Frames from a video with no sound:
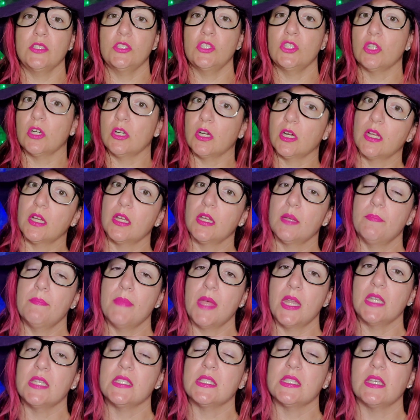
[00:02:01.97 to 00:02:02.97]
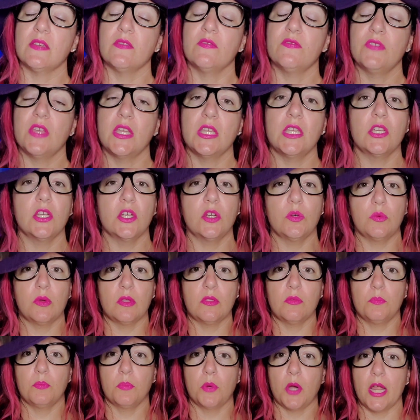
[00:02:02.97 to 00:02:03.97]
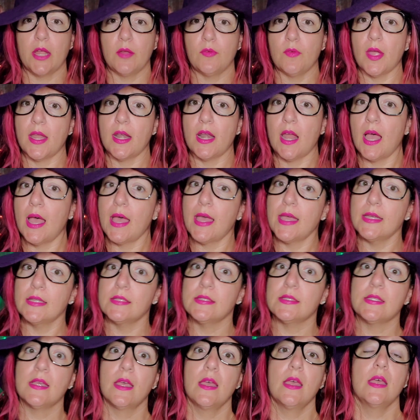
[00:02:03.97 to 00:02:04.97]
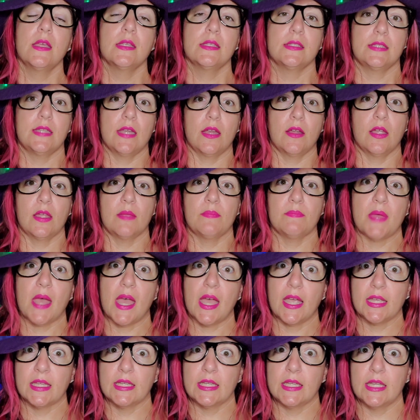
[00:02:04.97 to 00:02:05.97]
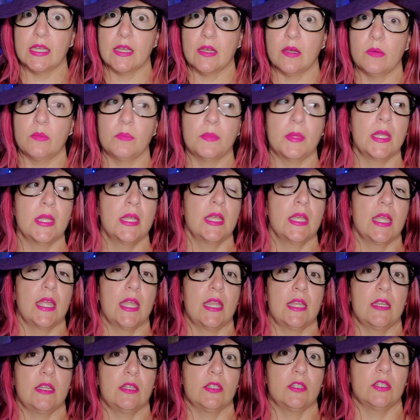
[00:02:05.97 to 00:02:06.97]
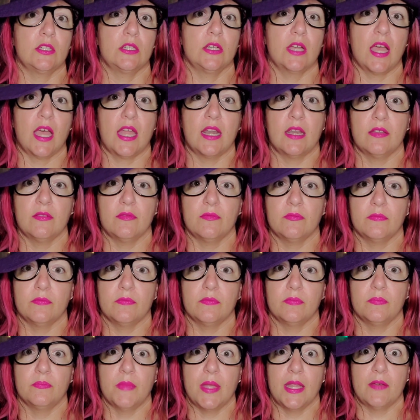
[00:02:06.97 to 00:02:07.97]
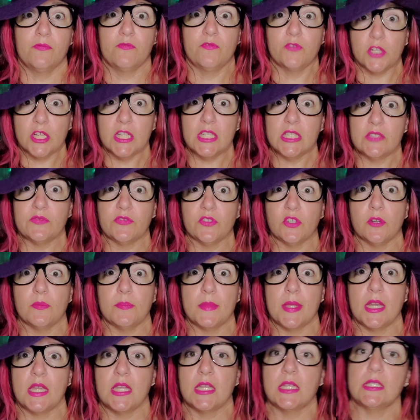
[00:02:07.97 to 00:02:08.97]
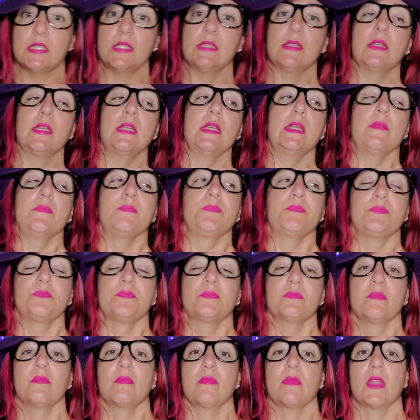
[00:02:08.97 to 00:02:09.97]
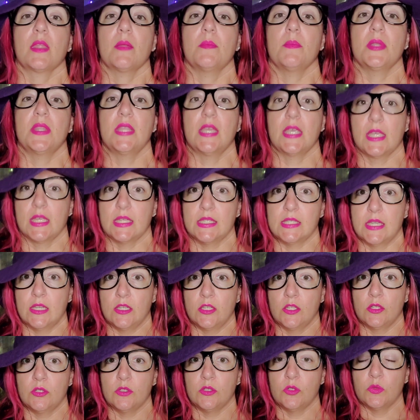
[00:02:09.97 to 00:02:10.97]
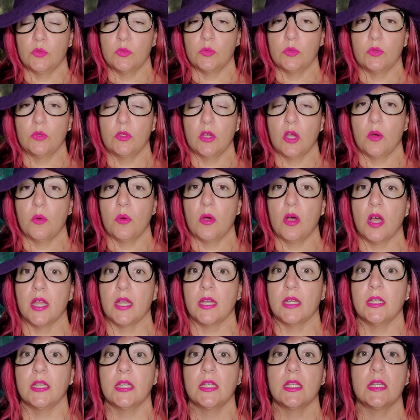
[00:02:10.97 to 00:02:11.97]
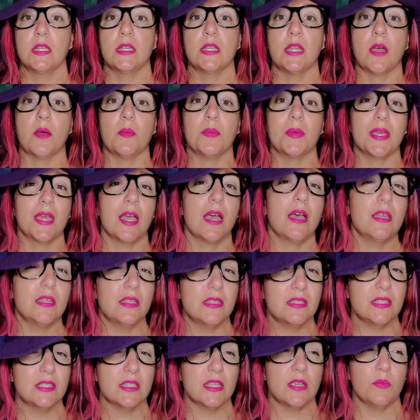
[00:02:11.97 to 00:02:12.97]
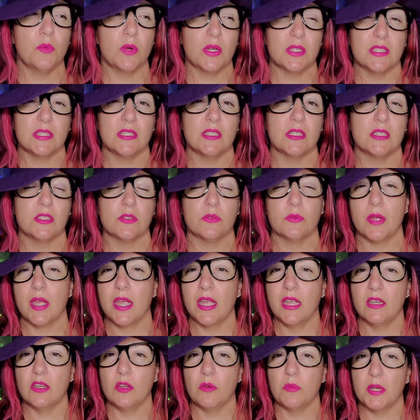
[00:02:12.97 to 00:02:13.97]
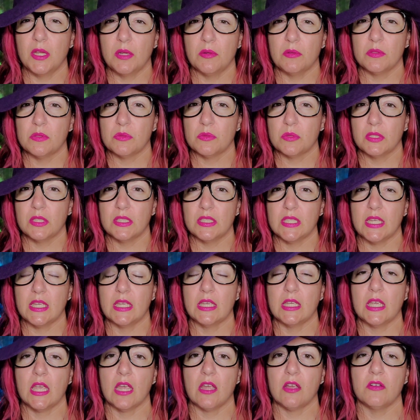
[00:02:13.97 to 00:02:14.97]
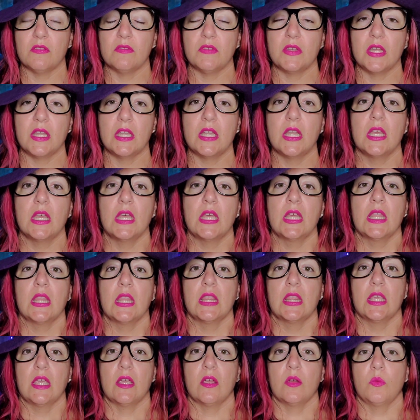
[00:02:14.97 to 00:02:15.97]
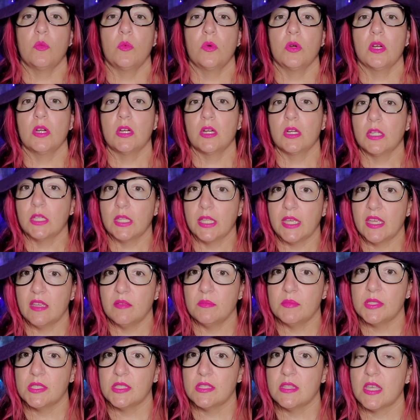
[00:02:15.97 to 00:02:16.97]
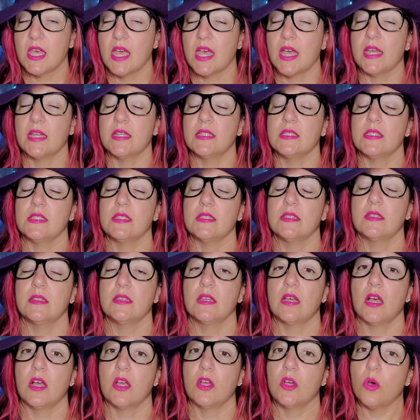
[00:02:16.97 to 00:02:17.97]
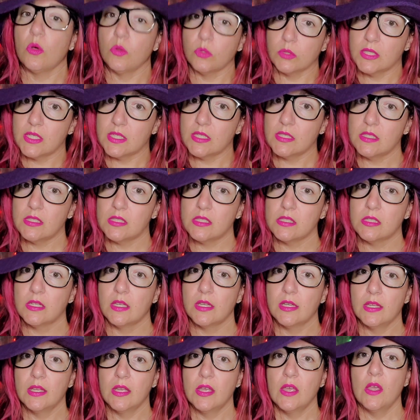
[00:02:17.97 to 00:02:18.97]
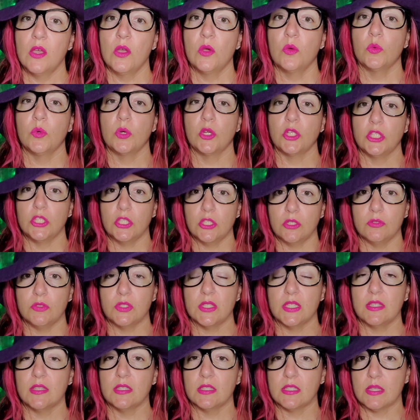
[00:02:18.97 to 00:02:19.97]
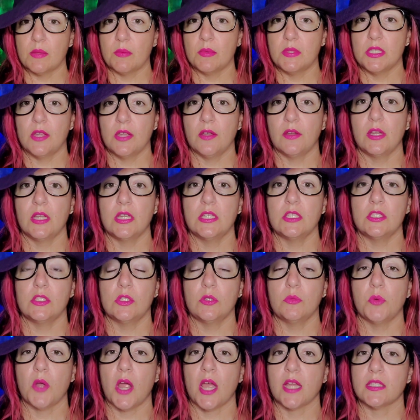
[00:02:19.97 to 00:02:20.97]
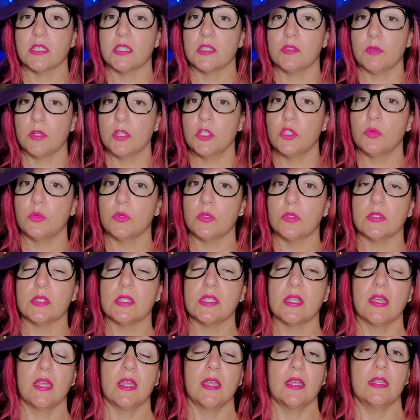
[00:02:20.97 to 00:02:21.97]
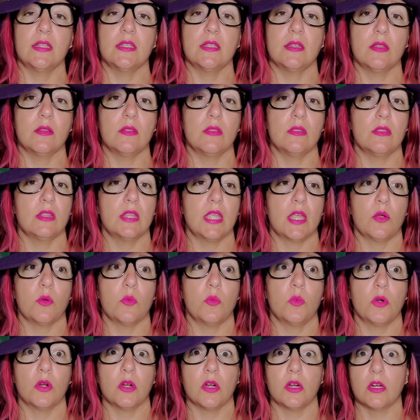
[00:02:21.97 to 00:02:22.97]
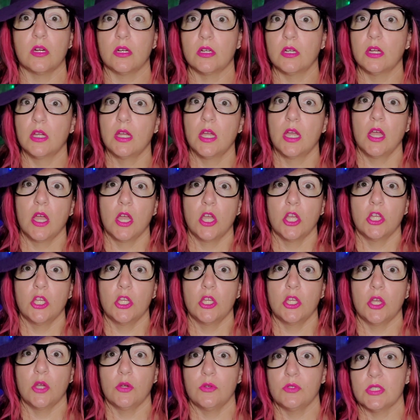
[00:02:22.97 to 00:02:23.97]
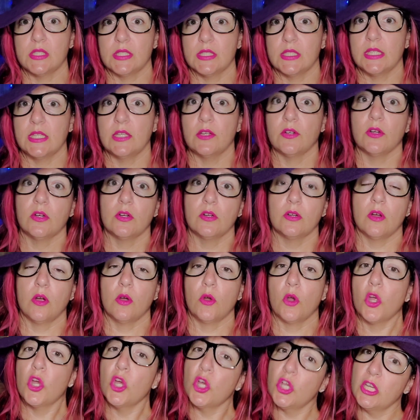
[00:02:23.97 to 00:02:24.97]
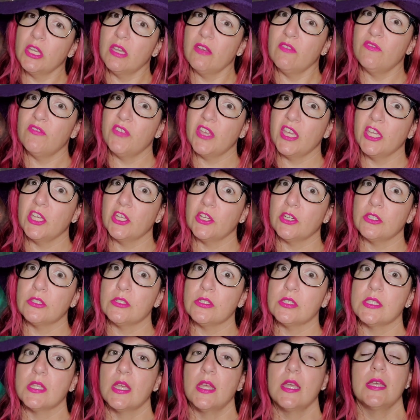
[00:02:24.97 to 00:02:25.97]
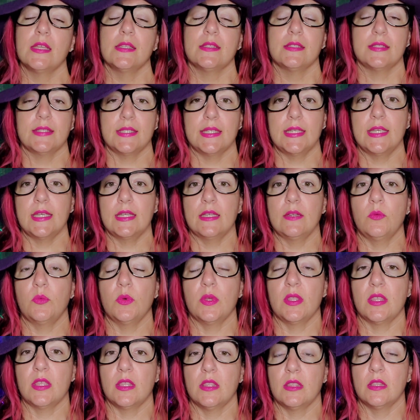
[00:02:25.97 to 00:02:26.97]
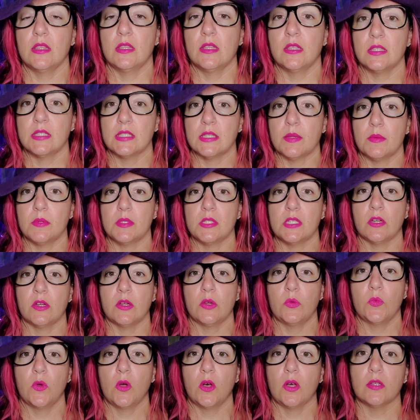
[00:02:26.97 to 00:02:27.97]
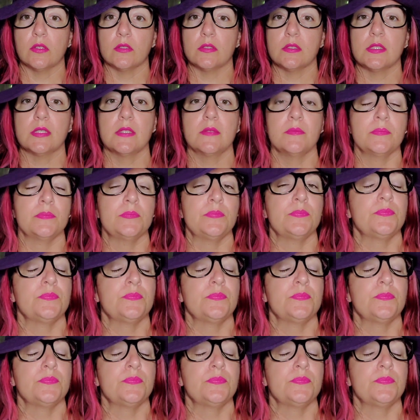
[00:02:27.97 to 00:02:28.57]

a dark, menacing figure with bright red eyes staring back at him, and it kind of made him freeze for a minute, but then continue to go on. Now, because it was in disarray and nobody was really taking care of it, there were claims that occultists were using the cemetery to practice rituals, and there were ghostly or hooded figures seen within the cemetery walls.